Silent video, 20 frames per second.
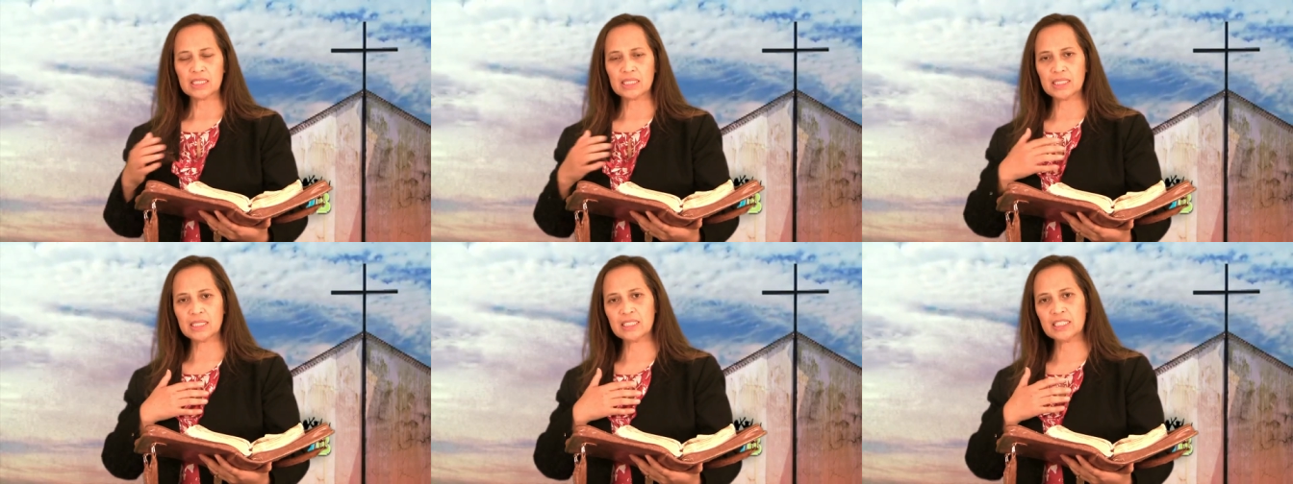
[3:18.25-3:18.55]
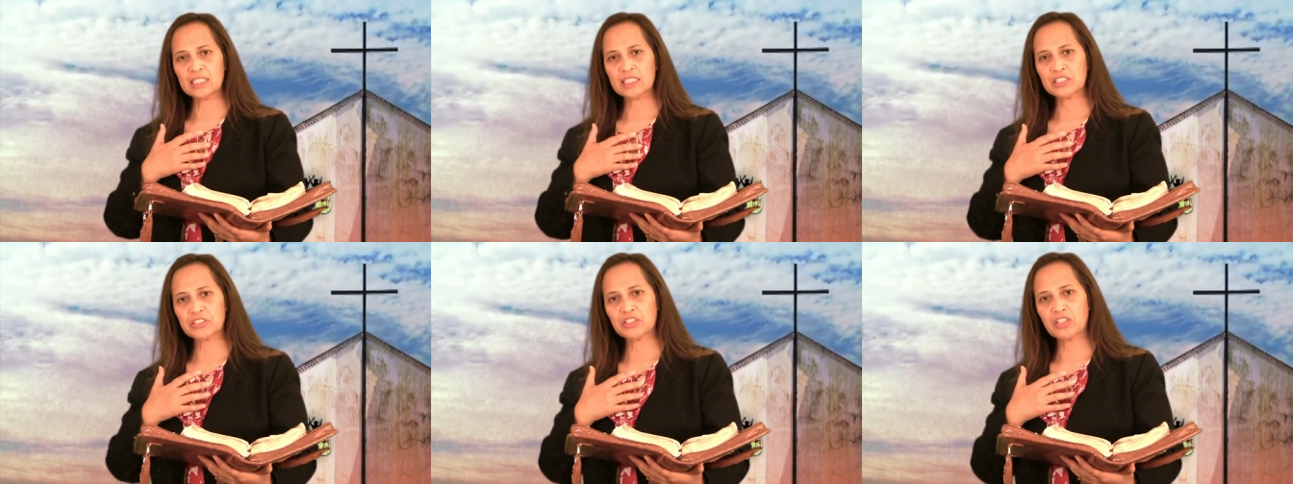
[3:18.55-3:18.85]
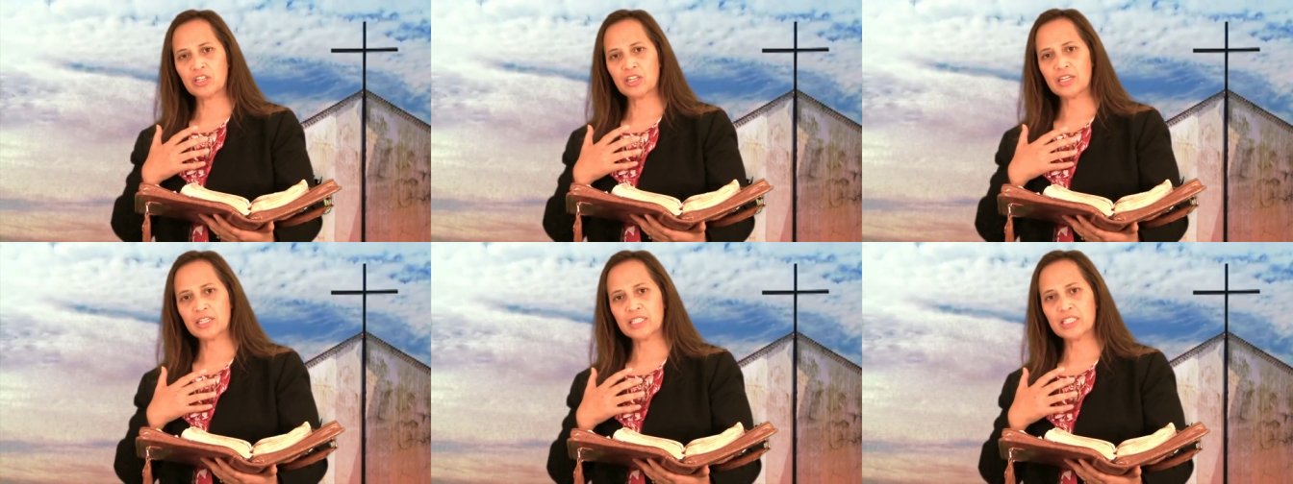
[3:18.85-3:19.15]
In his
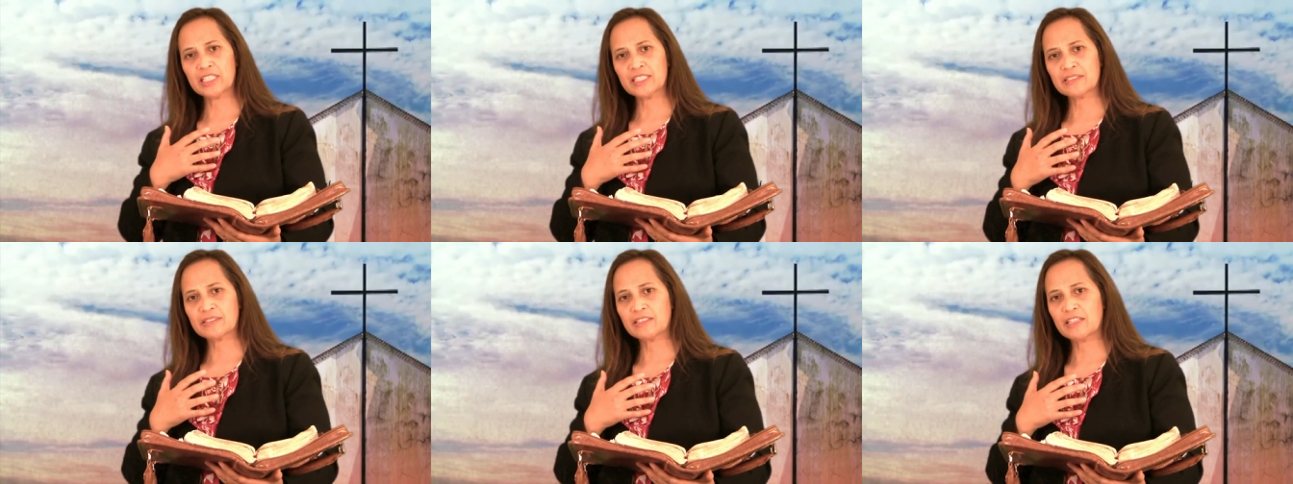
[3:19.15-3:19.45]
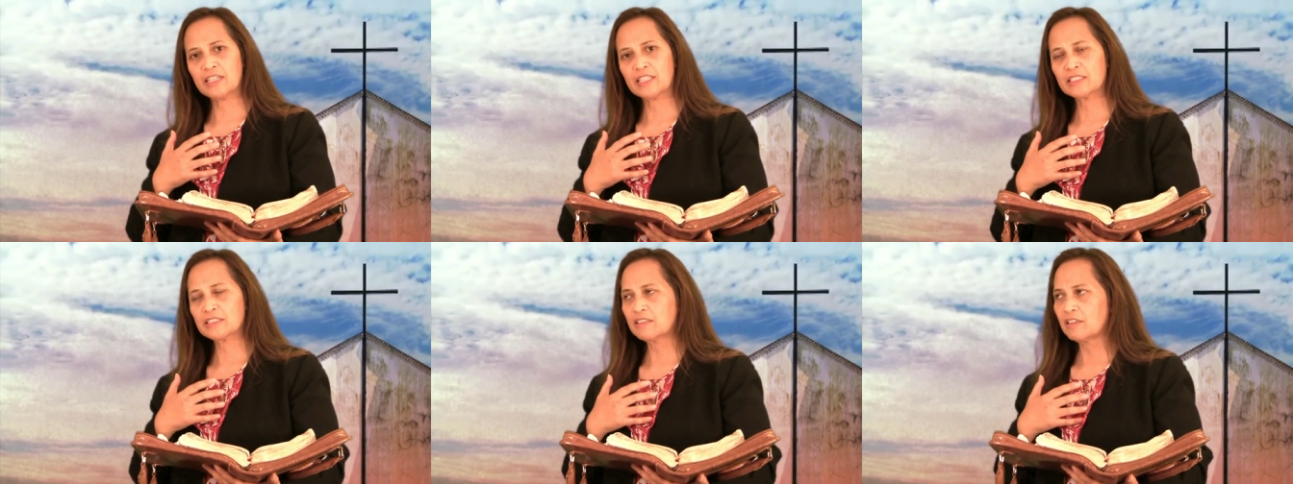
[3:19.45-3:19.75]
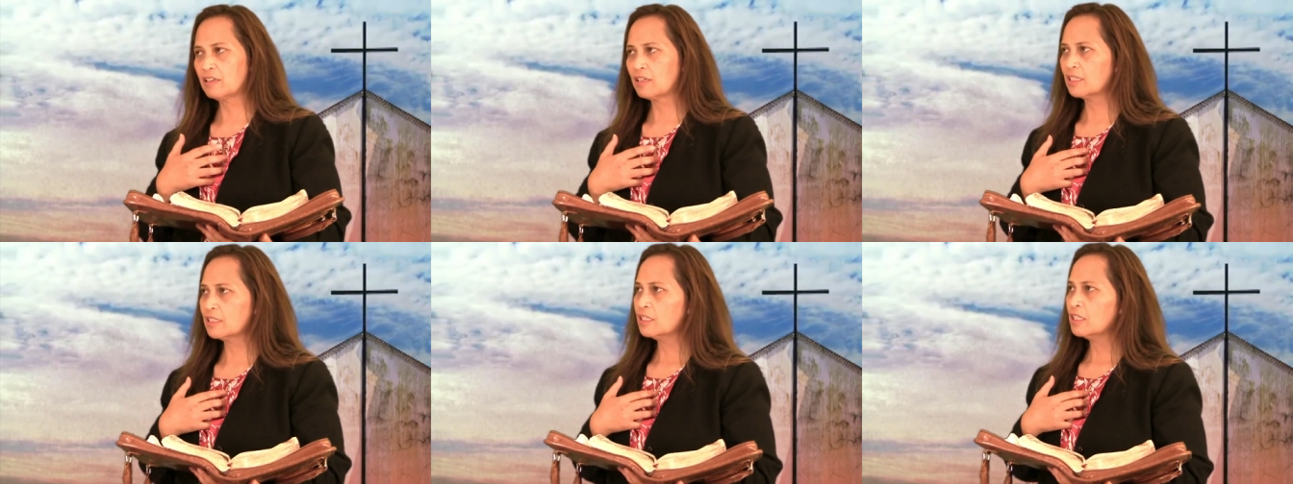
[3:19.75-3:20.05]
heart, he said,
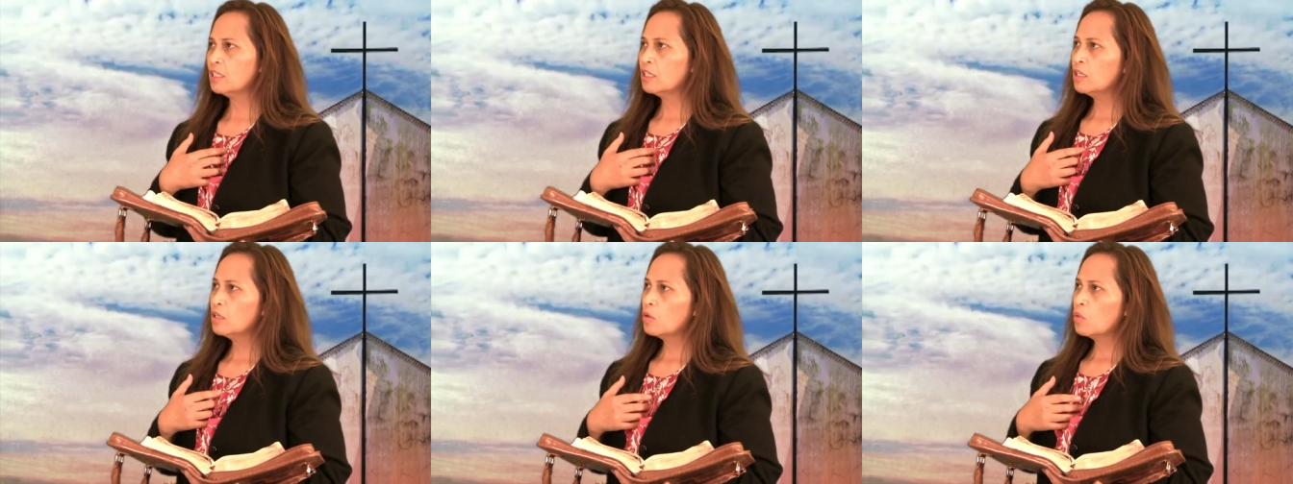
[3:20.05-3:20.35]
God,